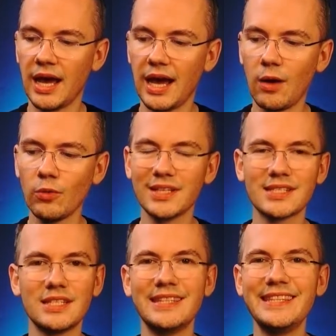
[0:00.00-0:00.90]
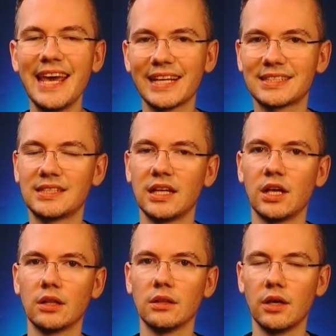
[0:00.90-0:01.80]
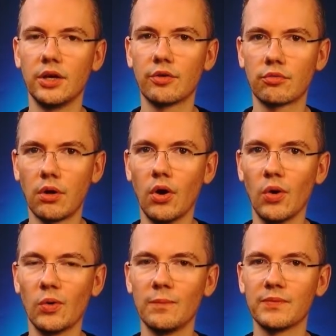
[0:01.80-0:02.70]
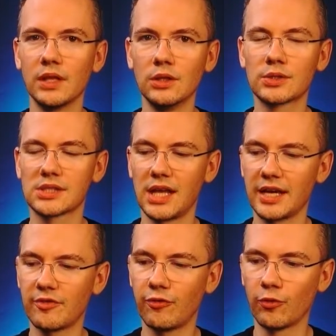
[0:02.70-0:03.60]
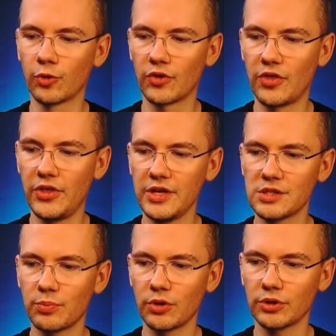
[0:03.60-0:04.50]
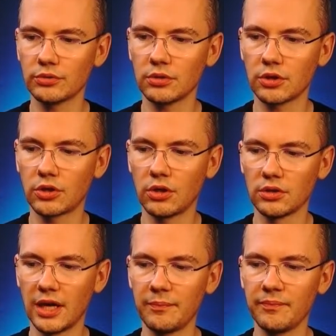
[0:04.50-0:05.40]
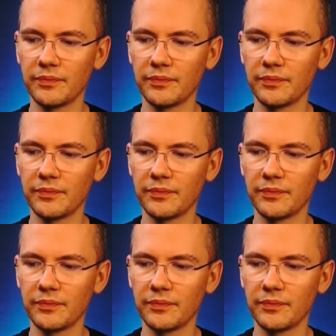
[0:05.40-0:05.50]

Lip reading: how does the next row looks like for this particular column